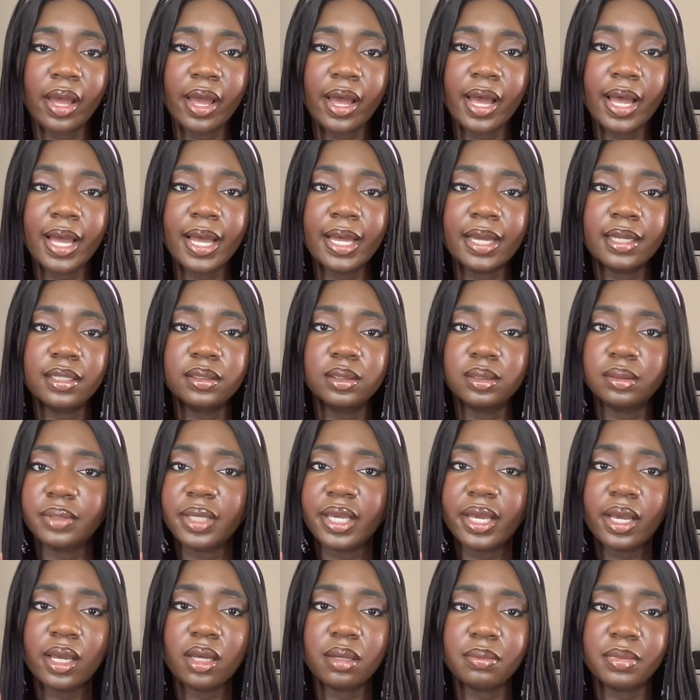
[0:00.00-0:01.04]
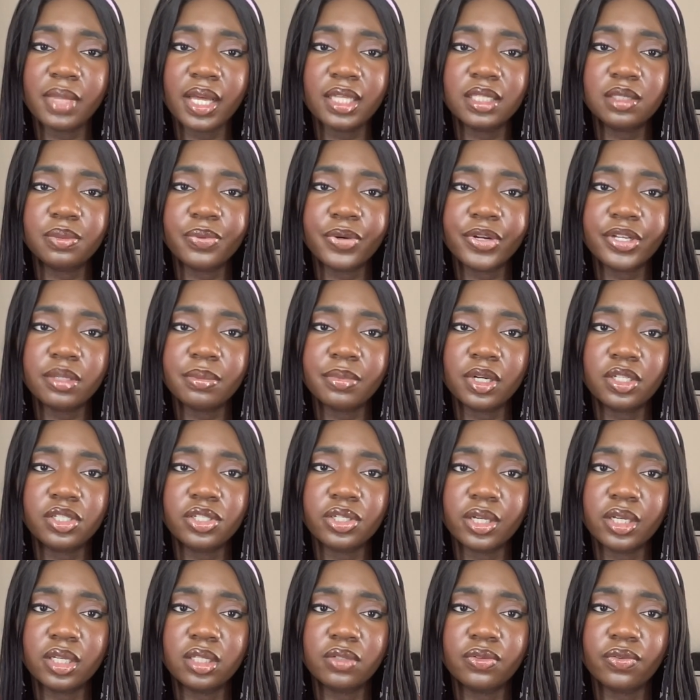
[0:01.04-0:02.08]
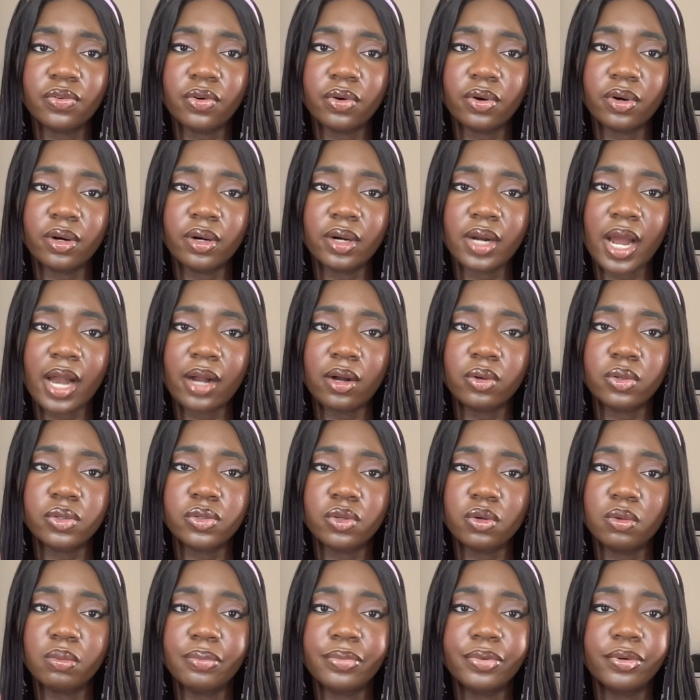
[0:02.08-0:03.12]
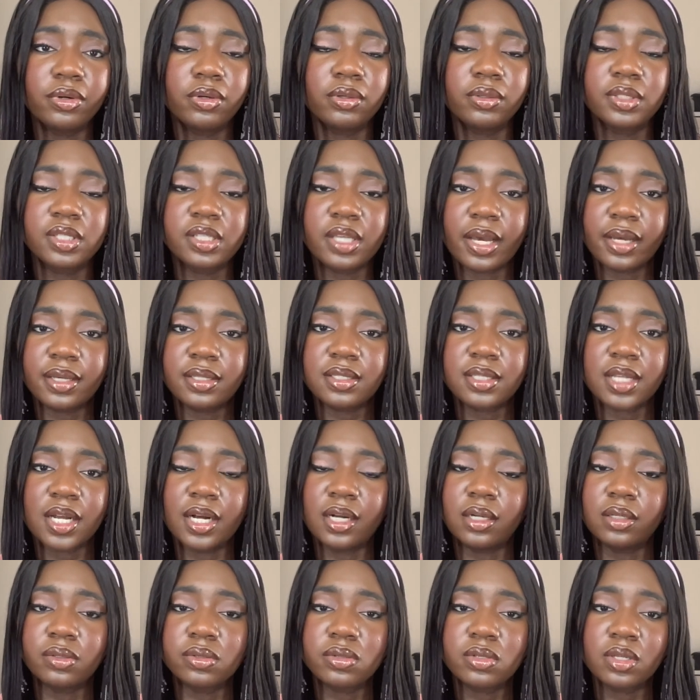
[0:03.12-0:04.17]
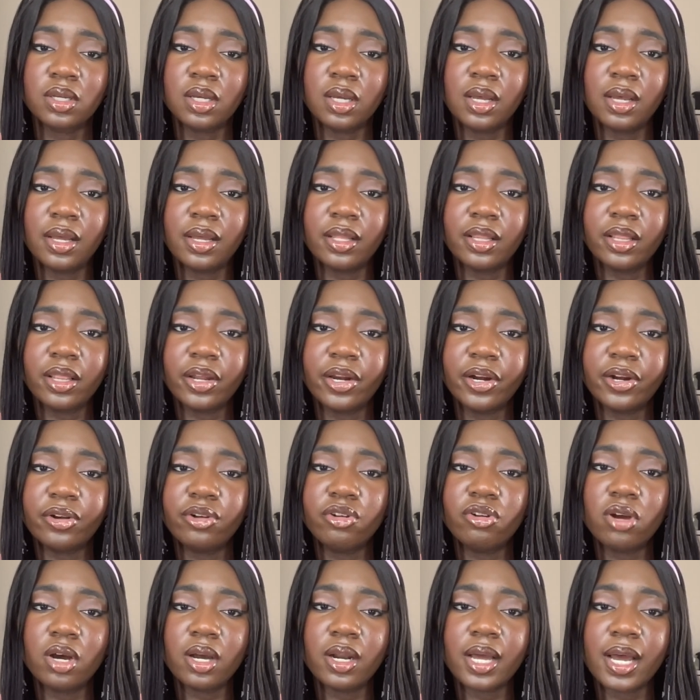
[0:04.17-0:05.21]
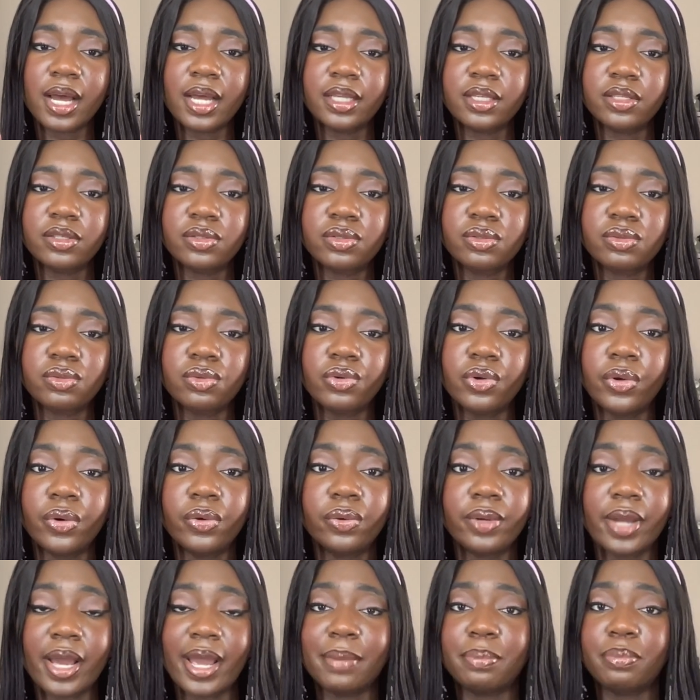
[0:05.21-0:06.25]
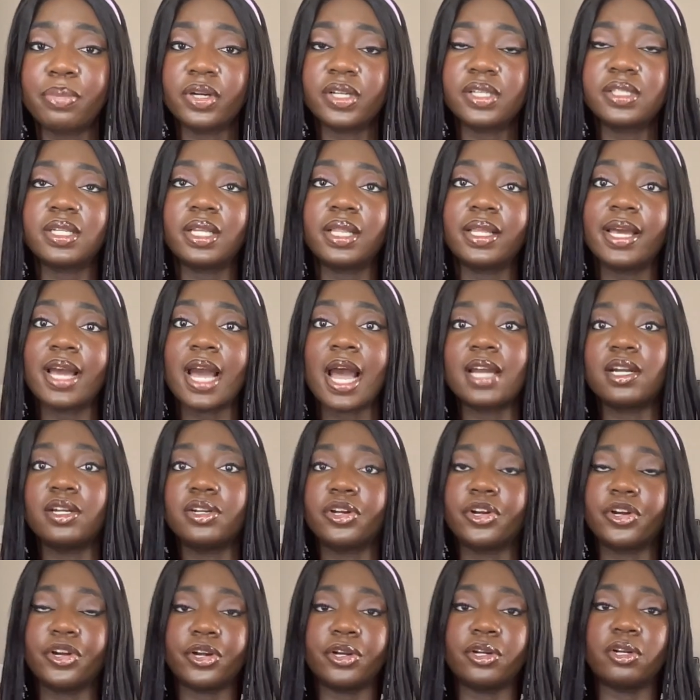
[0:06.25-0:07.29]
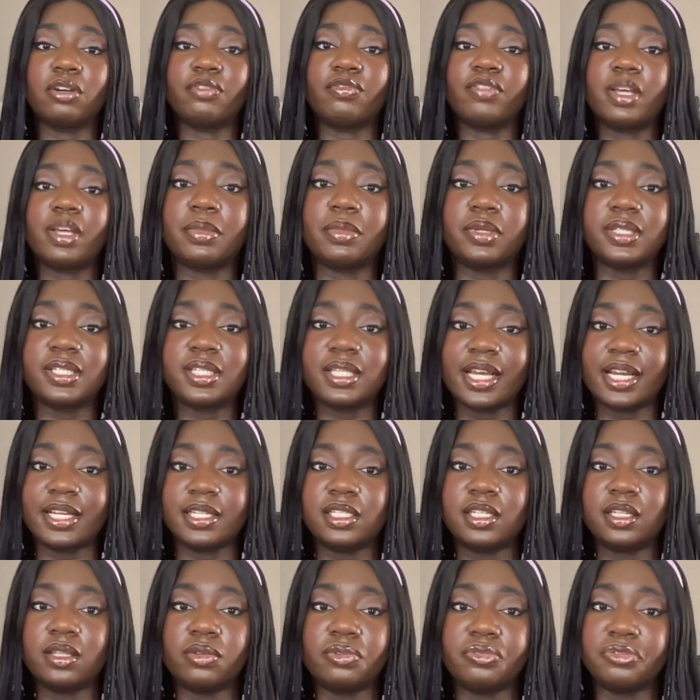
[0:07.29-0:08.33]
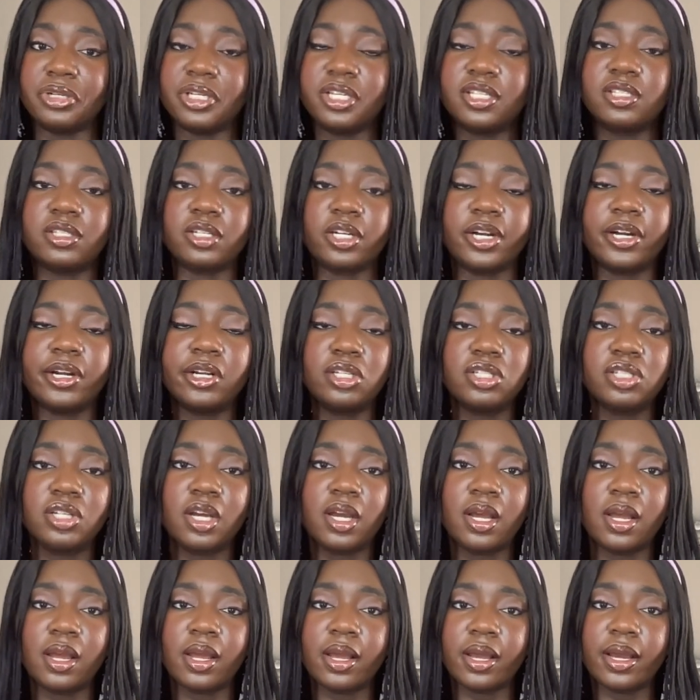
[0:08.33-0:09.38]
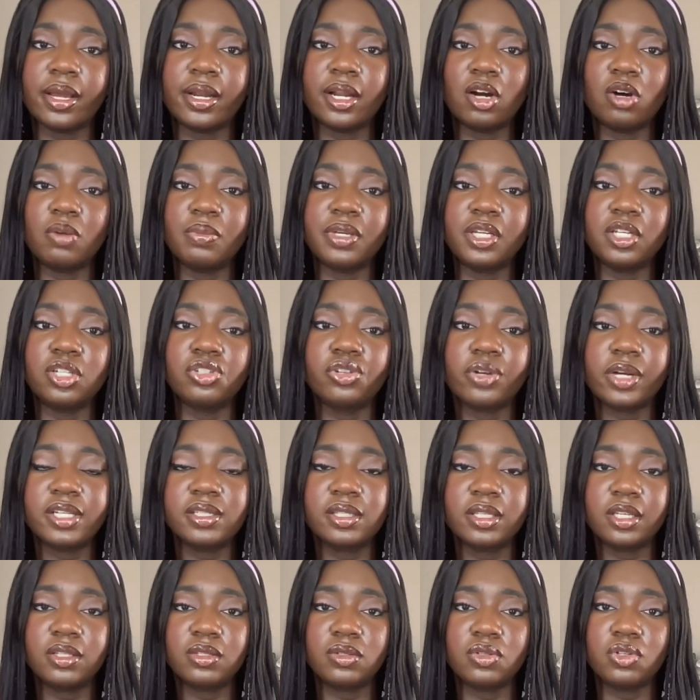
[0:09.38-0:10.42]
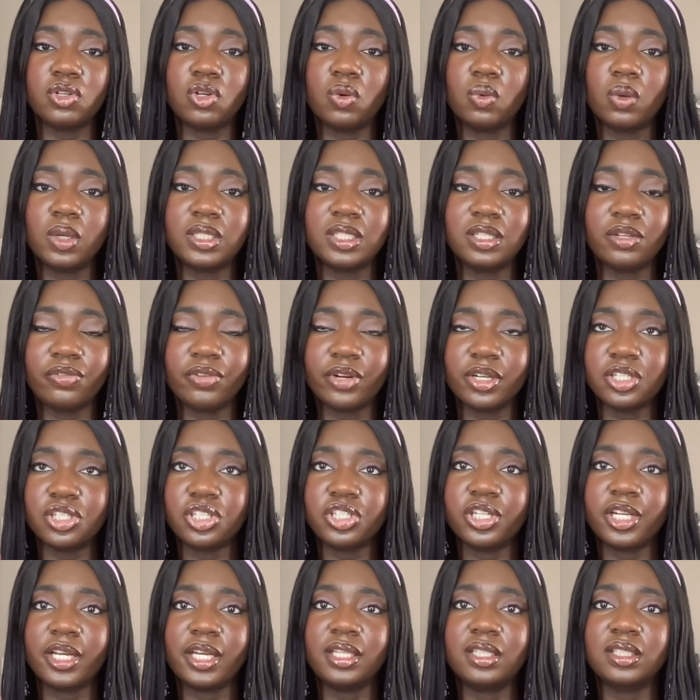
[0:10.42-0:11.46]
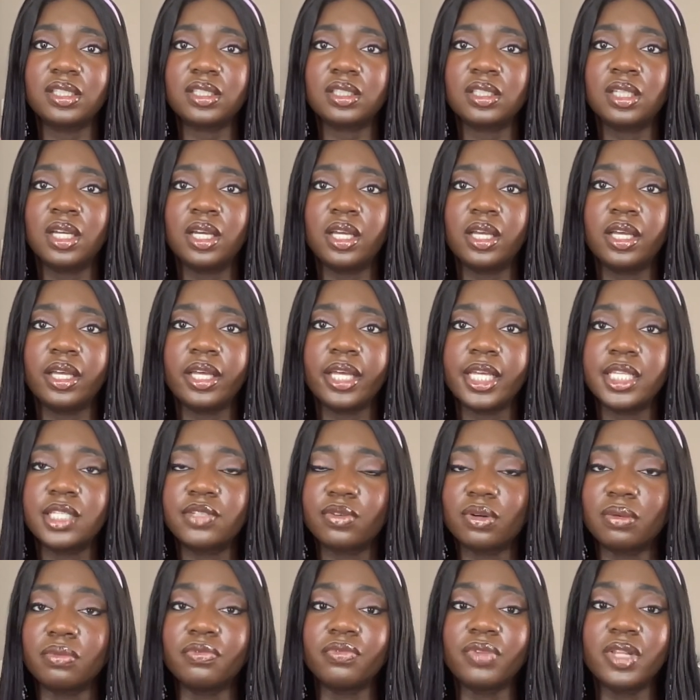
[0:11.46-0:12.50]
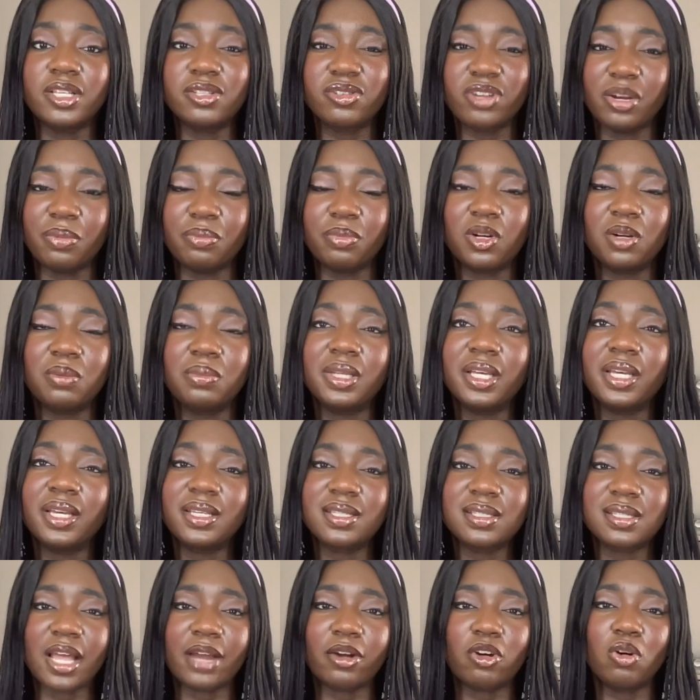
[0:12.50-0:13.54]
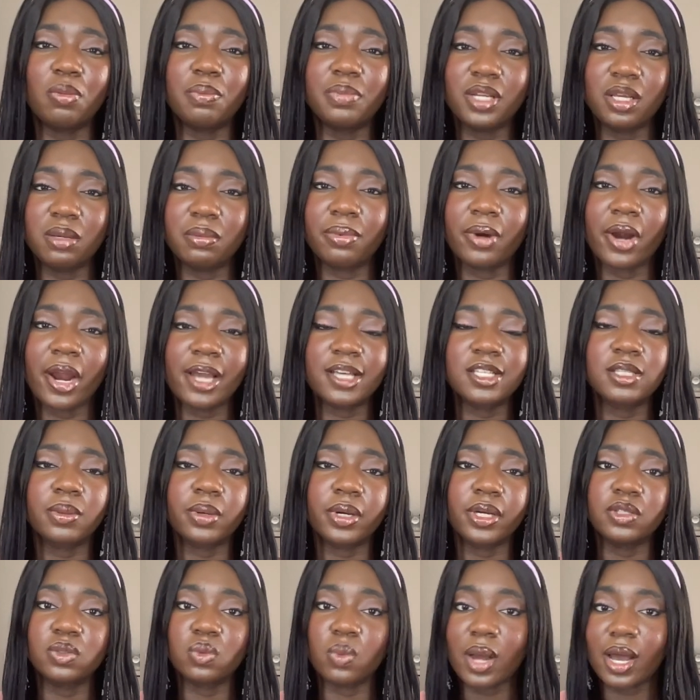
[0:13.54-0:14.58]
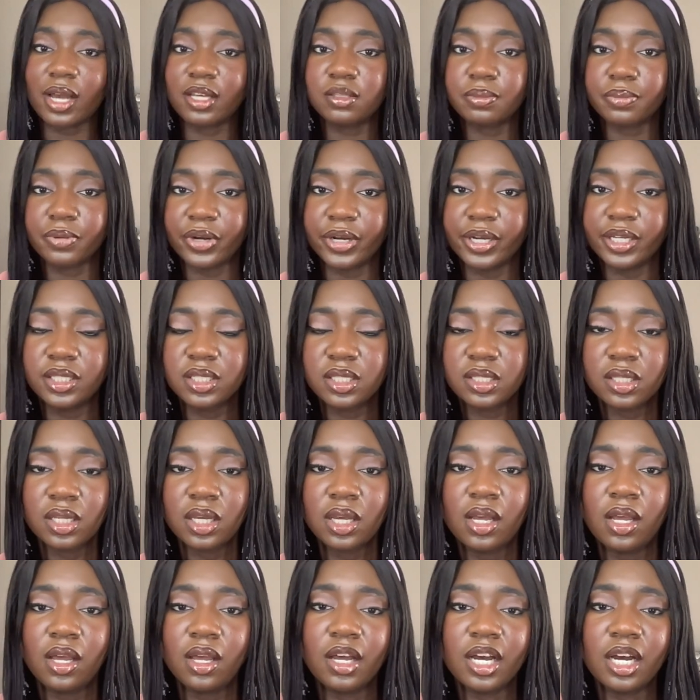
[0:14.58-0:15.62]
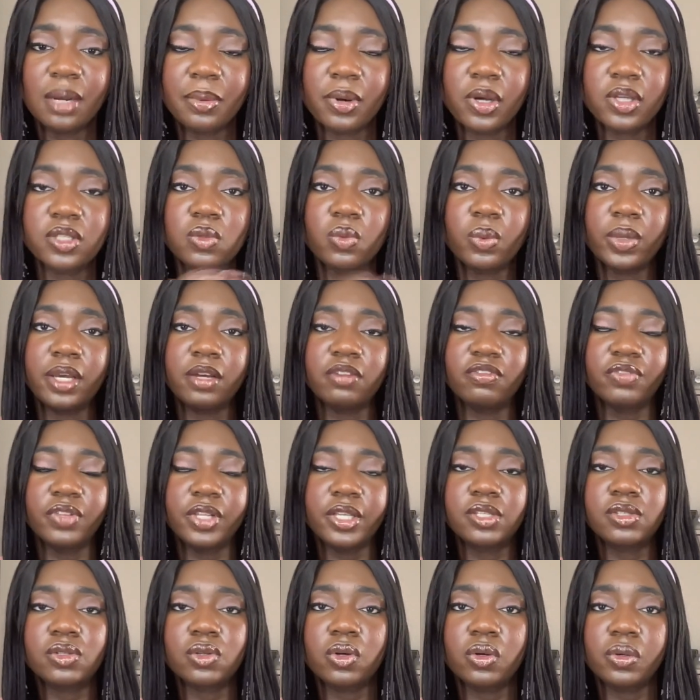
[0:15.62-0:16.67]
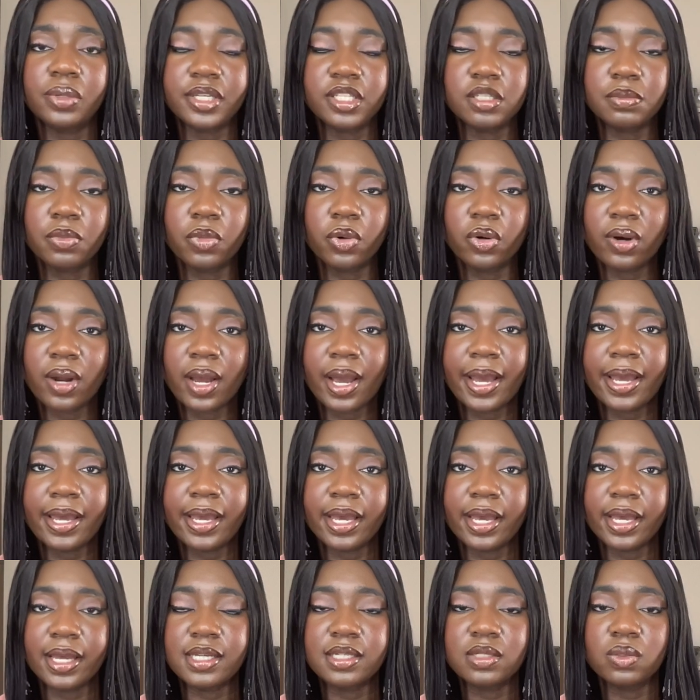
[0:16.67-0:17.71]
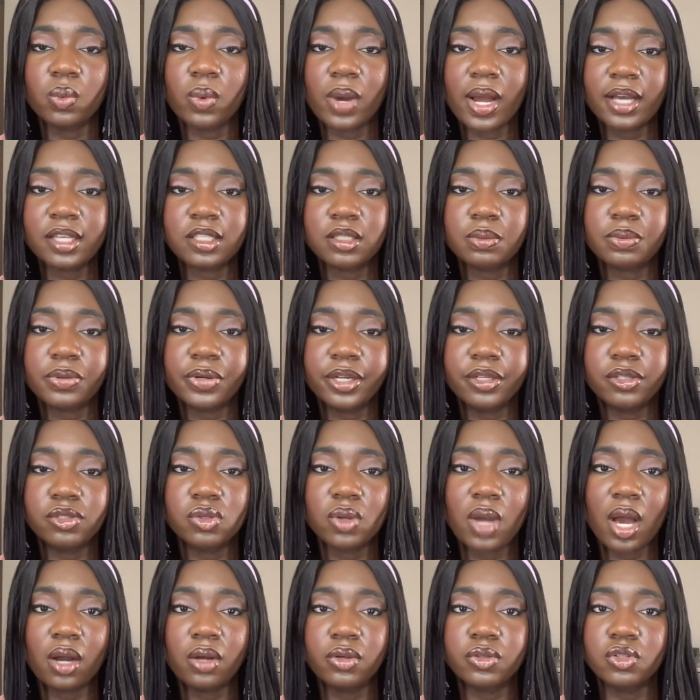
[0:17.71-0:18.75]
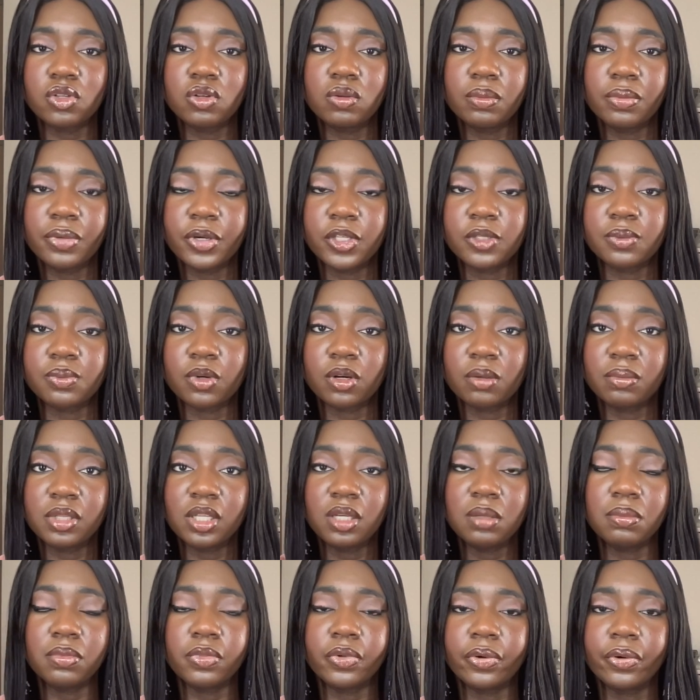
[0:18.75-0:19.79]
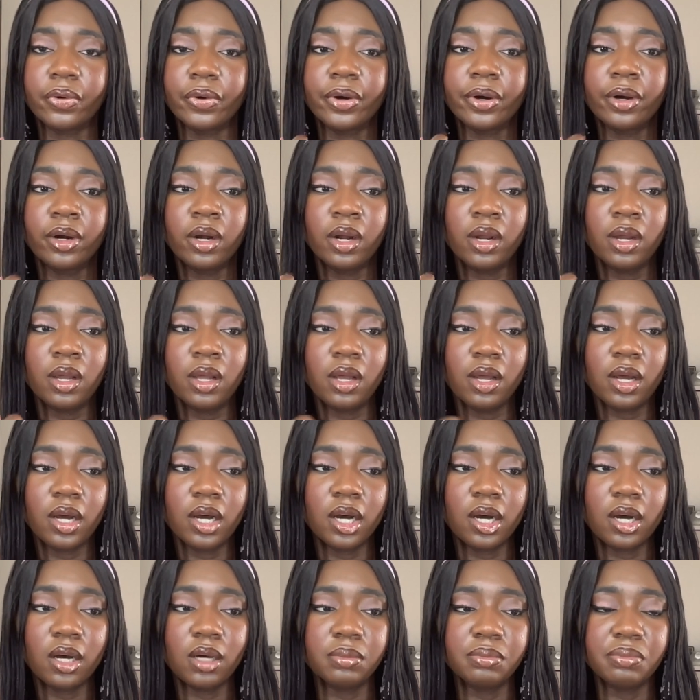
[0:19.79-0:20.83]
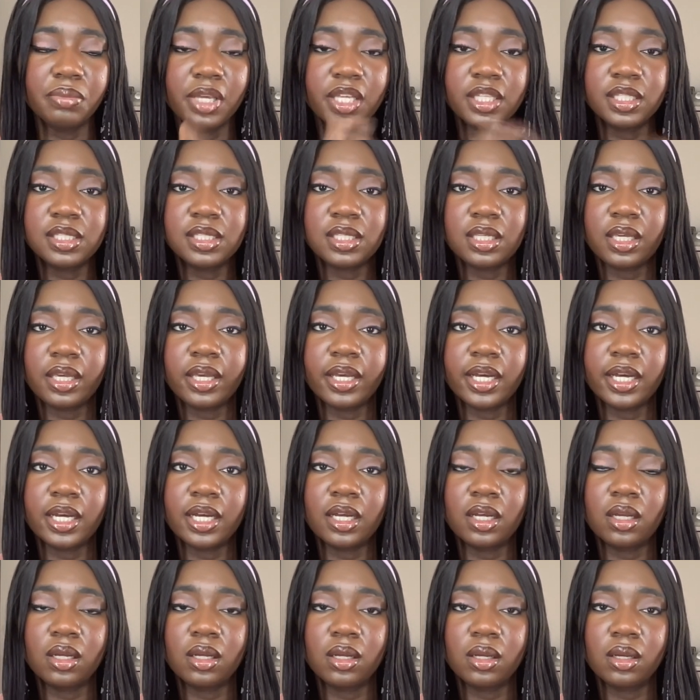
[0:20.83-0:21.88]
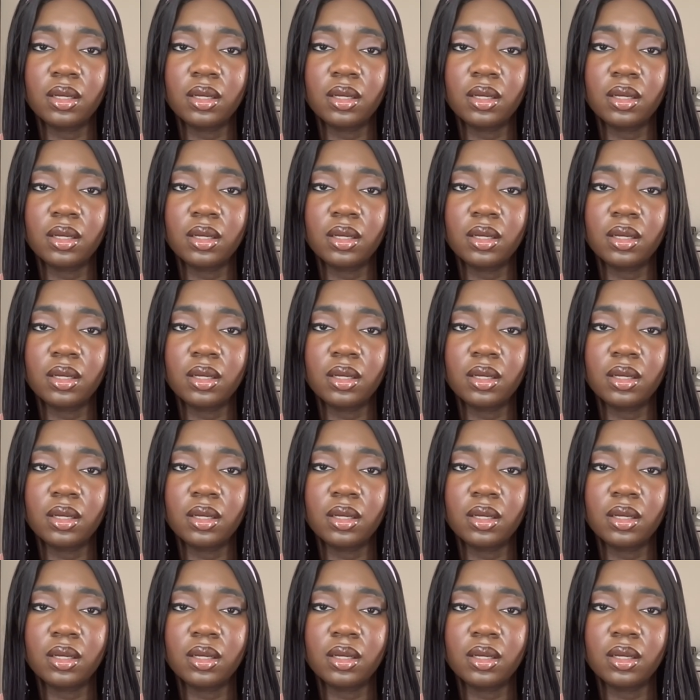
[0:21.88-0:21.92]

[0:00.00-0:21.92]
And yeah, that's pretty much it for Akosombo Textiles. They're not as known. I personally hadn't heard of until I did the research, and I'll be interested to know what differentiates it from Vlisco. It probably is like opening price point wax prints, because Vlisco is more high-end. Wax prints, so Akosombo is probably more mid-tier